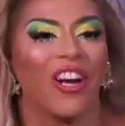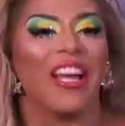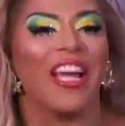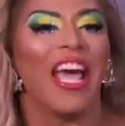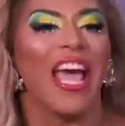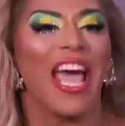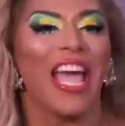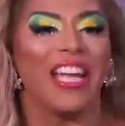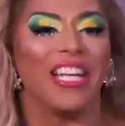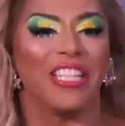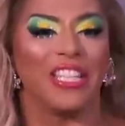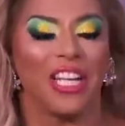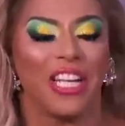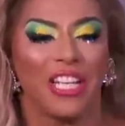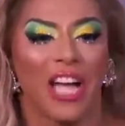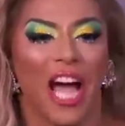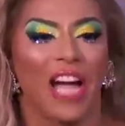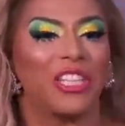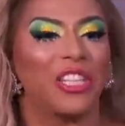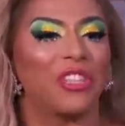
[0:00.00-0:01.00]
her, and
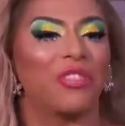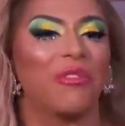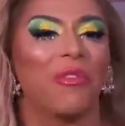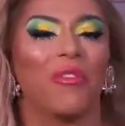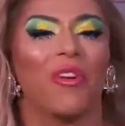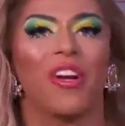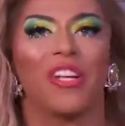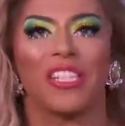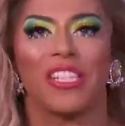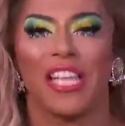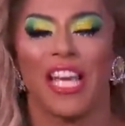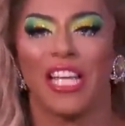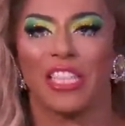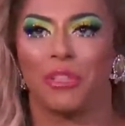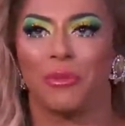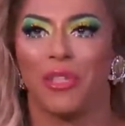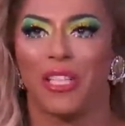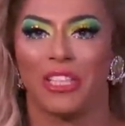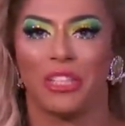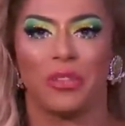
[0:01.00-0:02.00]
I just remember her
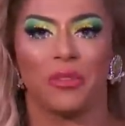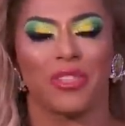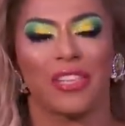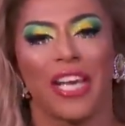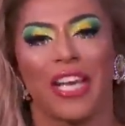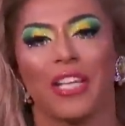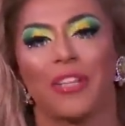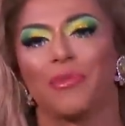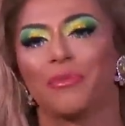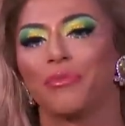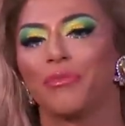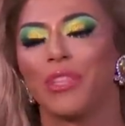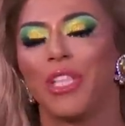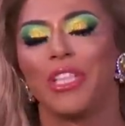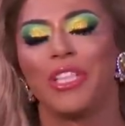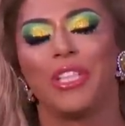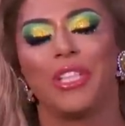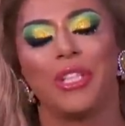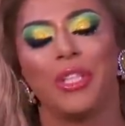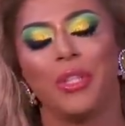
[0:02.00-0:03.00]
saying to me, like, she was like,
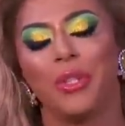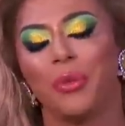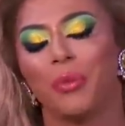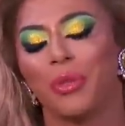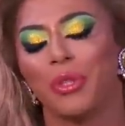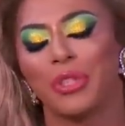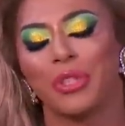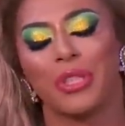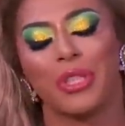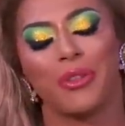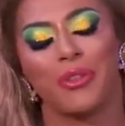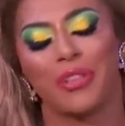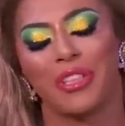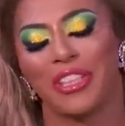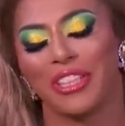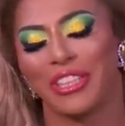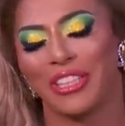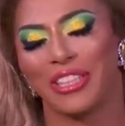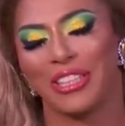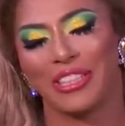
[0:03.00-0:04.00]
you were so
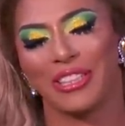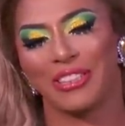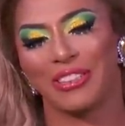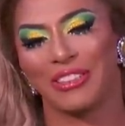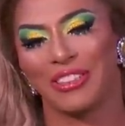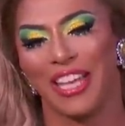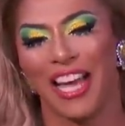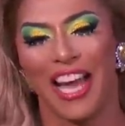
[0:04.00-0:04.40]
good.